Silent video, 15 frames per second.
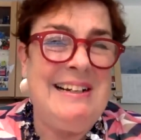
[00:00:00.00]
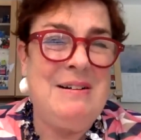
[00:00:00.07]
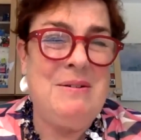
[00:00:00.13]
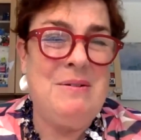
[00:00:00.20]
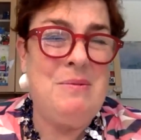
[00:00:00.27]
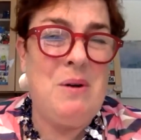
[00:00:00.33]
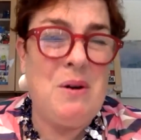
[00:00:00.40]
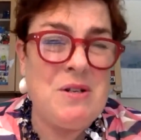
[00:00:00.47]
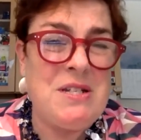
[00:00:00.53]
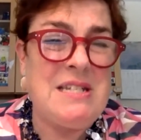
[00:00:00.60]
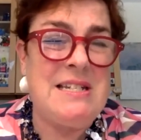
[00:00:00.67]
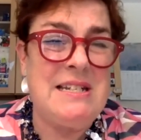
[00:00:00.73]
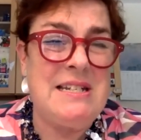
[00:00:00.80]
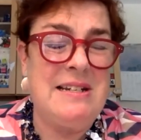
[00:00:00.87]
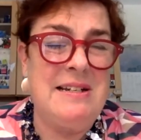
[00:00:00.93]

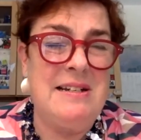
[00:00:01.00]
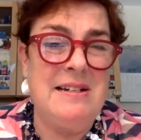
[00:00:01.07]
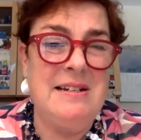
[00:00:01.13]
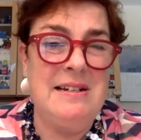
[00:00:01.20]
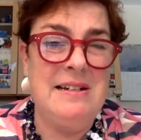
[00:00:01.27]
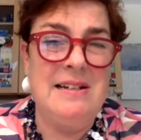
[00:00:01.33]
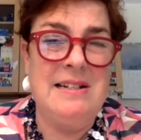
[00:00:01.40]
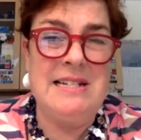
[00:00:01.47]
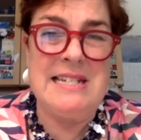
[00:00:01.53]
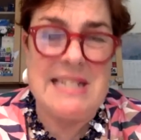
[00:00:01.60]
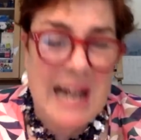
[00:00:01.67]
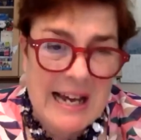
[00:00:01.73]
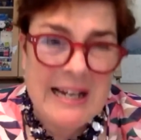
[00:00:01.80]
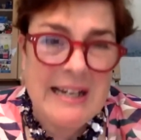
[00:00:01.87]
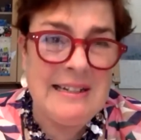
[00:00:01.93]
was
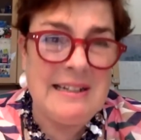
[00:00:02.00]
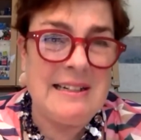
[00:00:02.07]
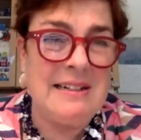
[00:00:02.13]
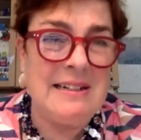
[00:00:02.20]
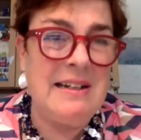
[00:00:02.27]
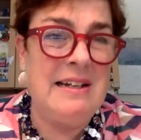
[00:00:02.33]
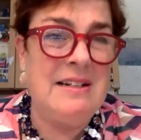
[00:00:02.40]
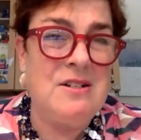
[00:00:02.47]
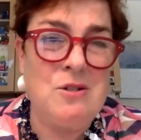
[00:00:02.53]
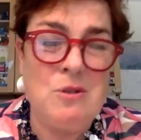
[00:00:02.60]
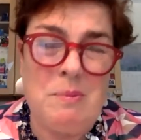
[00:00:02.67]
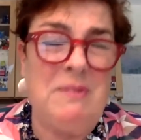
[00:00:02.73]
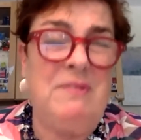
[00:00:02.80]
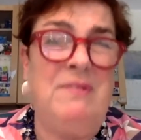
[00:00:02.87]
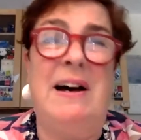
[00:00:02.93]
designed,
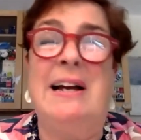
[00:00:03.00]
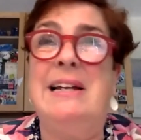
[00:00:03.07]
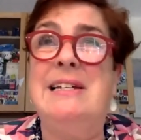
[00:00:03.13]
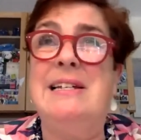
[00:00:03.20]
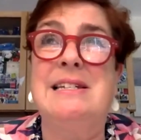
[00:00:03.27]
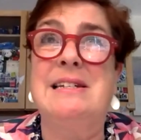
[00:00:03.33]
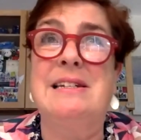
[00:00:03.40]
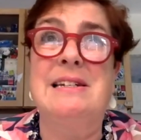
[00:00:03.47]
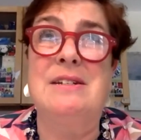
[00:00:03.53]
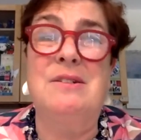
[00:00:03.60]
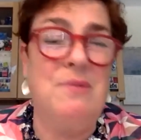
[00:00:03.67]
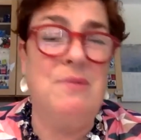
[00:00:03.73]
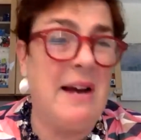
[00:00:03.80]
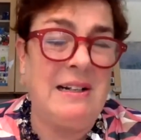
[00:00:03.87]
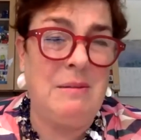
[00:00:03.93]
supervised,
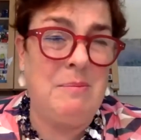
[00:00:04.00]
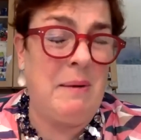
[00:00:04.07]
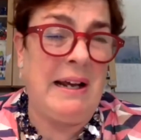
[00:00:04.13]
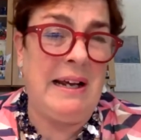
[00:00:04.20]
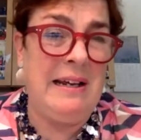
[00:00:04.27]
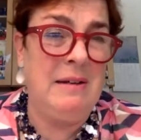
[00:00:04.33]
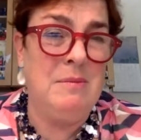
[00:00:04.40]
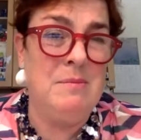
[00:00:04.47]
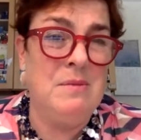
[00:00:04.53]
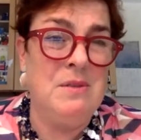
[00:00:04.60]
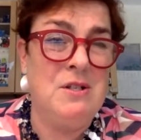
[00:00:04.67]
directed by him.